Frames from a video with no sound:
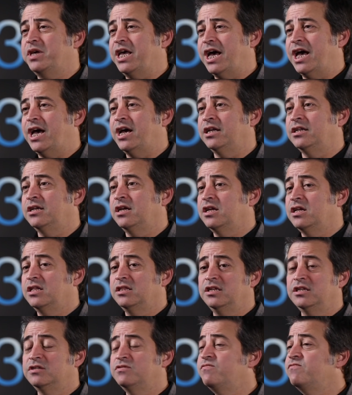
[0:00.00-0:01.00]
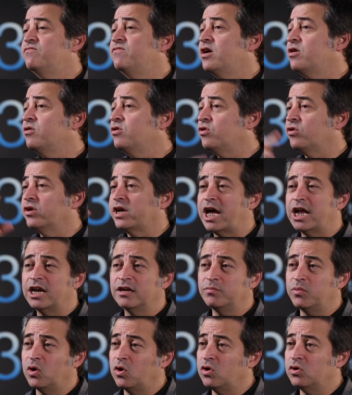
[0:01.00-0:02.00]
behind these very
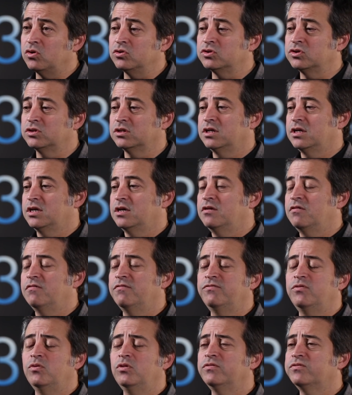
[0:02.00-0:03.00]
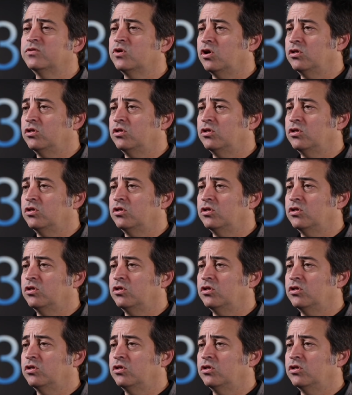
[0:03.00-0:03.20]
organic balls full of